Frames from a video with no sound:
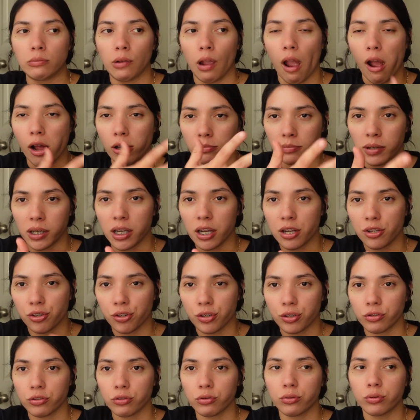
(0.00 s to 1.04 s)
Because my kids are
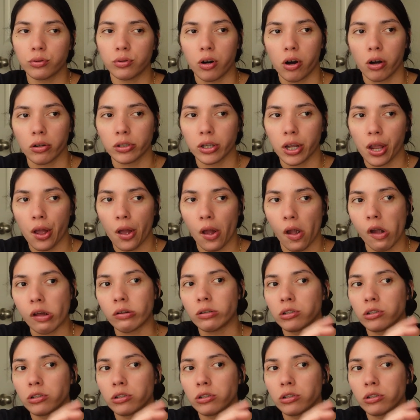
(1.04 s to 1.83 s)
in school all day